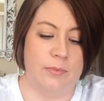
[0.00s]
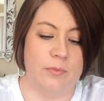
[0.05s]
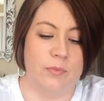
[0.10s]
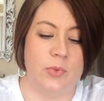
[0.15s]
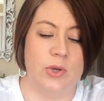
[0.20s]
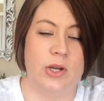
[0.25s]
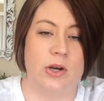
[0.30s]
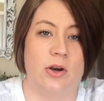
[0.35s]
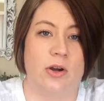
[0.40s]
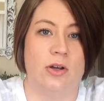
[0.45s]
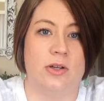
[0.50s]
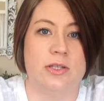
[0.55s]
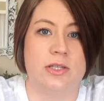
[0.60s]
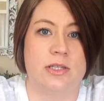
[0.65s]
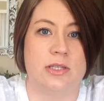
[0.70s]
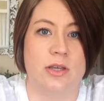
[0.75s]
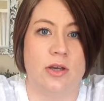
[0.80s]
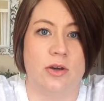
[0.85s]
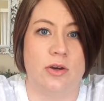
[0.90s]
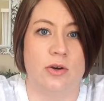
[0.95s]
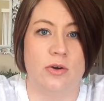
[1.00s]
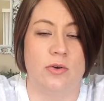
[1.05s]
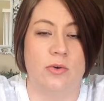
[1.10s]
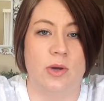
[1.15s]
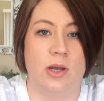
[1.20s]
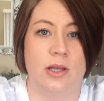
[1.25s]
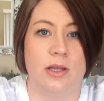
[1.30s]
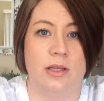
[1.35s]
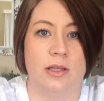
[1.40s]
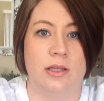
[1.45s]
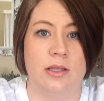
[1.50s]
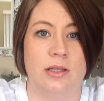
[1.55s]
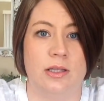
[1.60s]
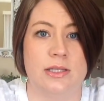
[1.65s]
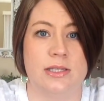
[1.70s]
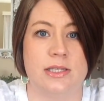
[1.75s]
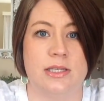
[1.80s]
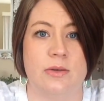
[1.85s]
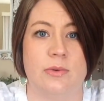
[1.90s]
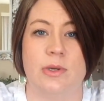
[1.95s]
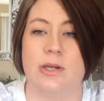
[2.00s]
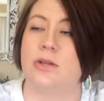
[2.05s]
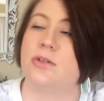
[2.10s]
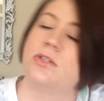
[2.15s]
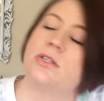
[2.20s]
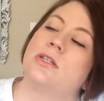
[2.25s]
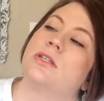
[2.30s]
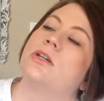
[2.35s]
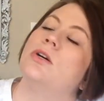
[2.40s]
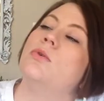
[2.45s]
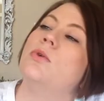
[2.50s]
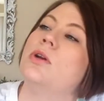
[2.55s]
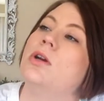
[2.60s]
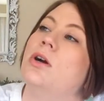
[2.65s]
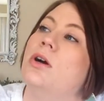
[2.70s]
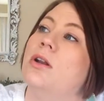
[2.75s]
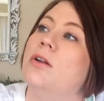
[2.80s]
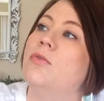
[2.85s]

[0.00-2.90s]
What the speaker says: We are also, let's see what else is going on.